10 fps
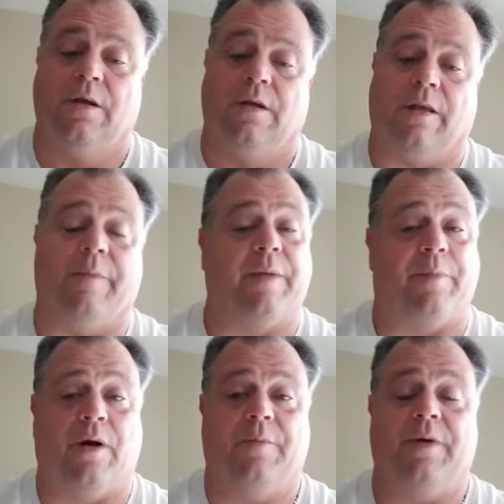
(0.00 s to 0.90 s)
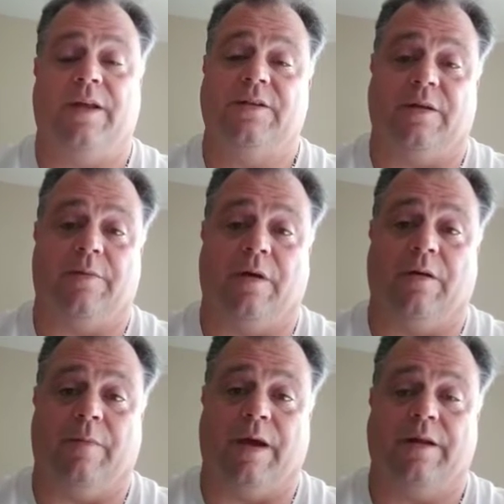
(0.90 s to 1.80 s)
They make pump and
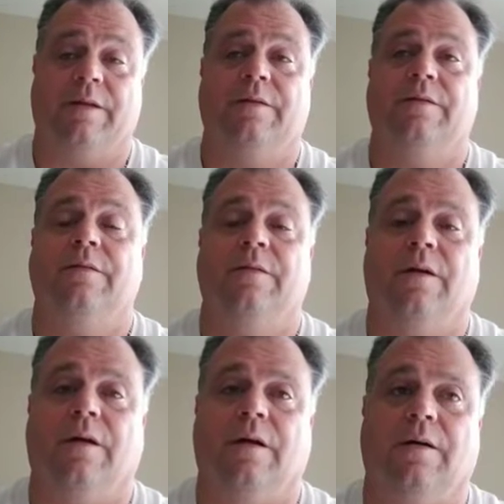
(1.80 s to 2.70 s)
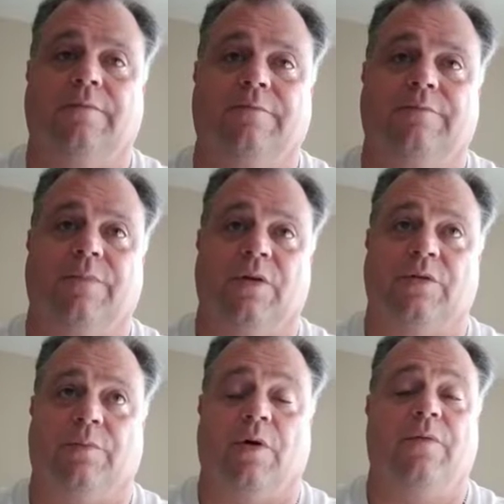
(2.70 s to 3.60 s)
semi-automatic. Those
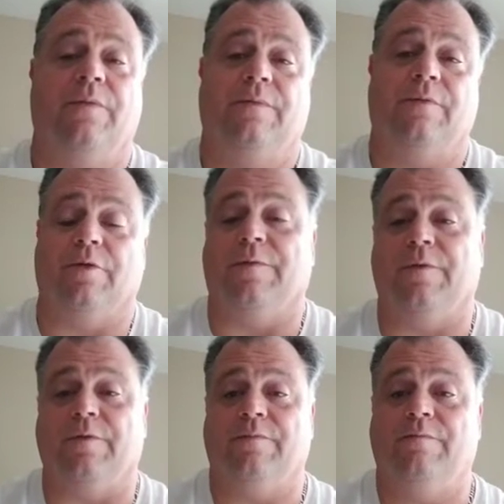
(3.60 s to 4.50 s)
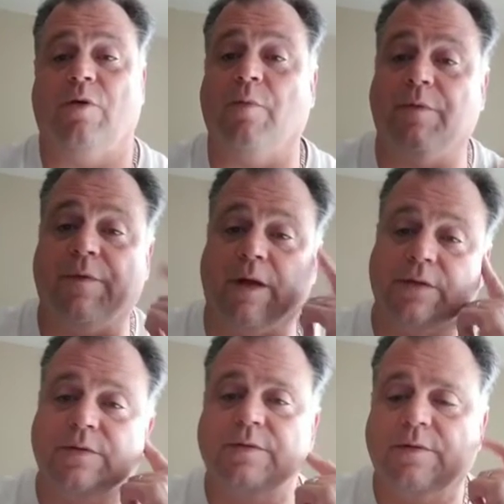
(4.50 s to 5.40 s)
are both good for home defense.